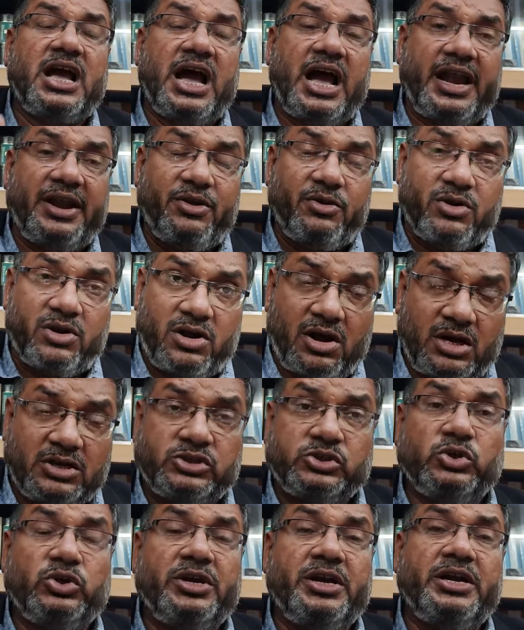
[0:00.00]
and you can
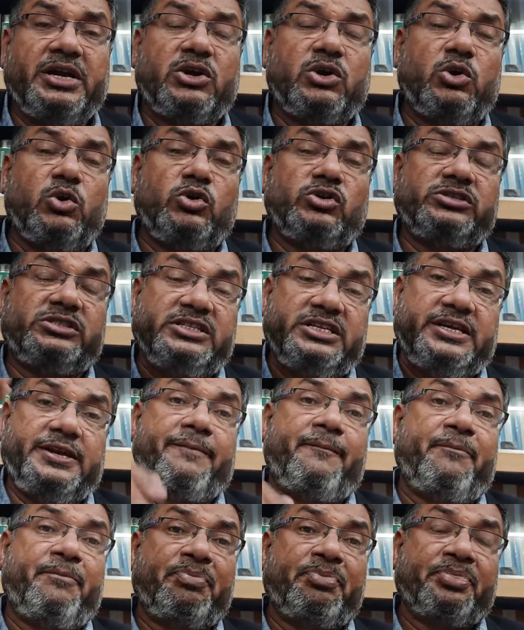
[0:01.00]
also enclose
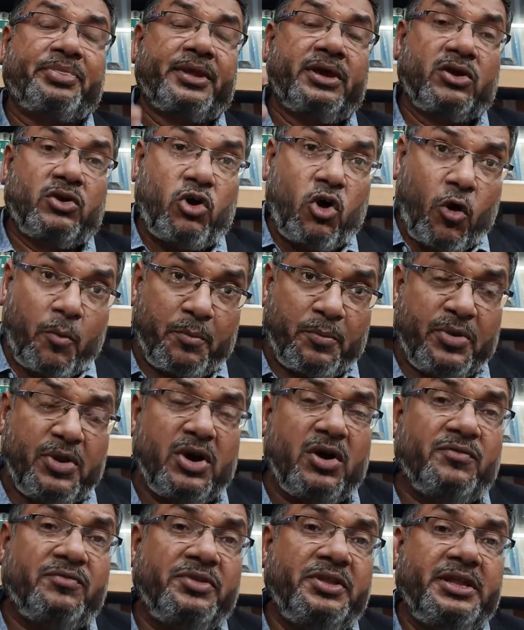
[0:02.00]
the copy
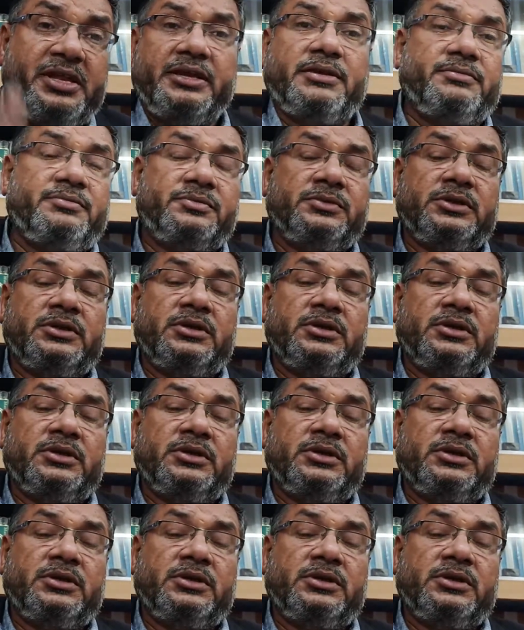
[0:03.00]
of the